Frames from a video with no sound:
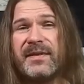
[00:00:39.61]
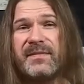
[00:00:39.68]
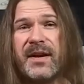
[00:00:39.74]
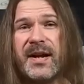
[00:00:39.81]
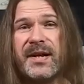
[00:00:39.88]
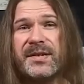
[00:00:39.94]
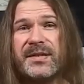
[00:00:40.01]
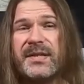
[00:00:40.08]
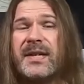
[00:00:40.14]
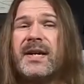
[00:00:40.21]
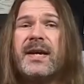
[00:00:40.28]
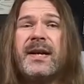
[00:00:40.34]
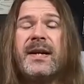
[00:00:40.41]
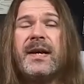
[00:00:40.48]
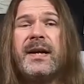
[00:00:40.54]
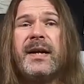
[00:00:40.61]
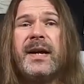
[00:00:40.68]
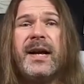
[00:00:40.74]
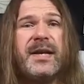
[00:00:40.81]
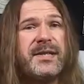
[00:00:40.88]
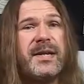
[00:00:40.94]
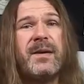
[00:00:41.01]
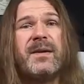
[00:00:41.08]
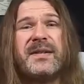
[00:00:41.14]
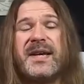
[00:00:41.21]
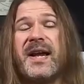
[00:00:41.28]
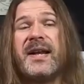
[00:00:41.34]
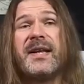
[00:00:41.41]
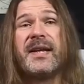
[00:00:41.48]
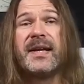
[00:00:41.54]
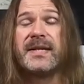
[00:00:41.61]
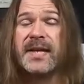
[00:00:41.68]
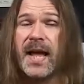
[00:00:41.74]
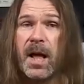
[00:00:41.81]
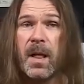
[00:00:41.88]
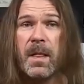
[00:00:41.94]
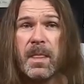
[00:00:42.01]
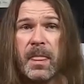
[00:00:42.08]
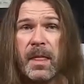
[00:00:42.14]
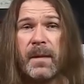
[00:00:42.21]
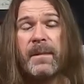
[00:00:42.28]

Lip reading: advice. It's irritating as hell.